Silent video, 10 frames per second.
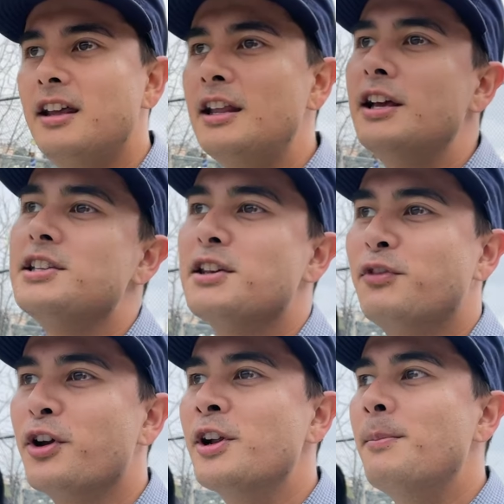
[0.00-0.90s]
and at least if
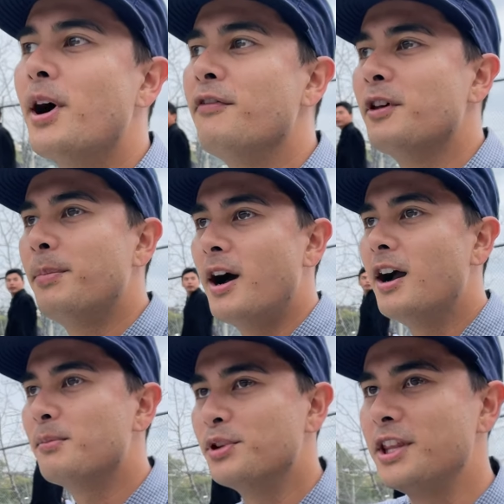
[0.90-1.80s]
they're gonna buff the
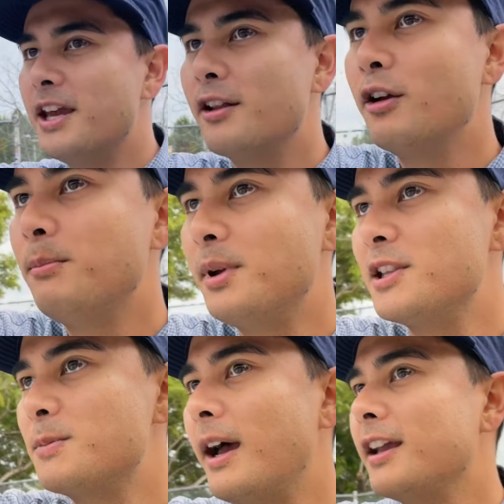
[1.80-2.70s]
park, put the yellow
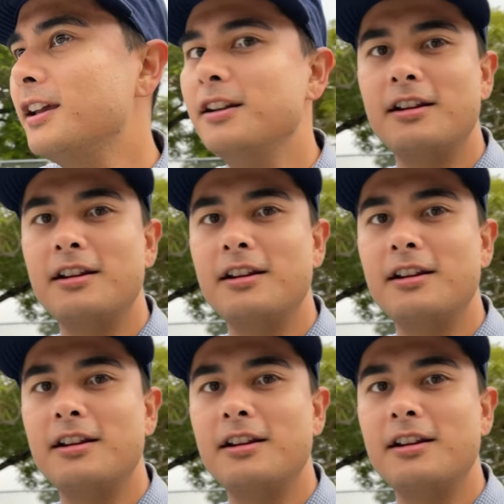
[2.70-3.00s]
bits back in.